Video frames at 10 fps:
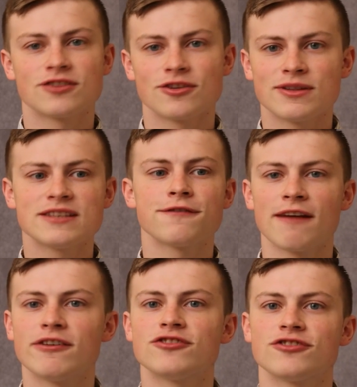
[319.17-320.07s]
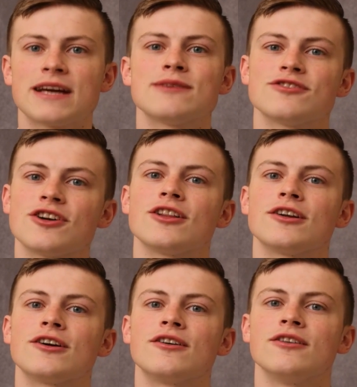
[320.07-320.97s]
so this
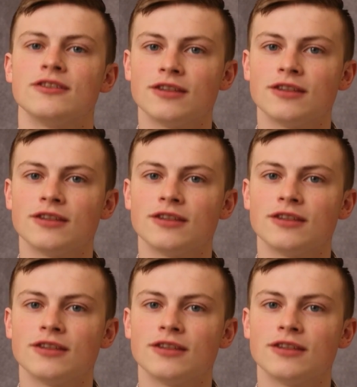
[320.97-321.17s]
$500,000